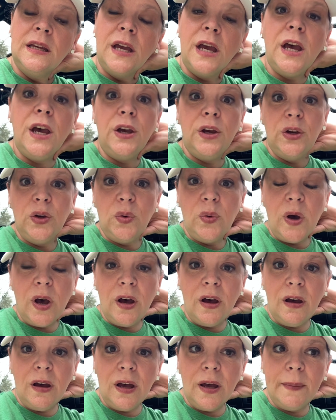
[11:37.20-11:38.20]
Oh,
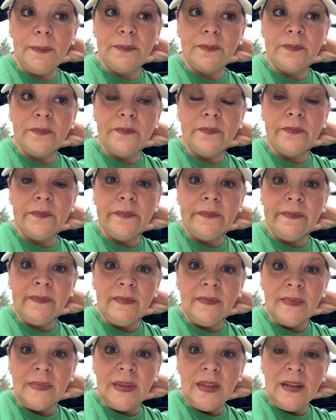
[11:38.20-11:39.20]
um,
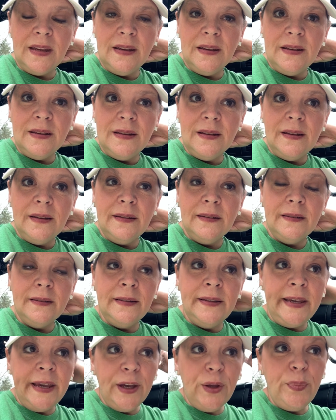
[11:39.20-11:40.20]

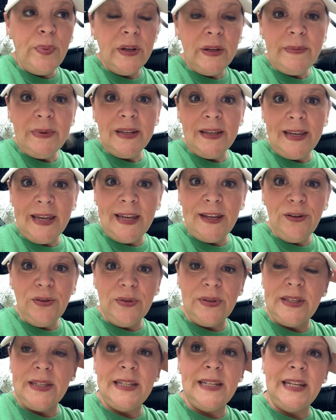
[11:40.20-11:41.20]
Gail Pittman
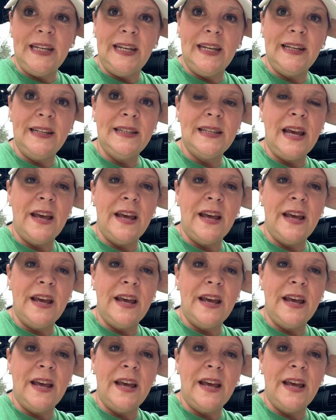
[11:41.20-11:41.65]
candlesticks.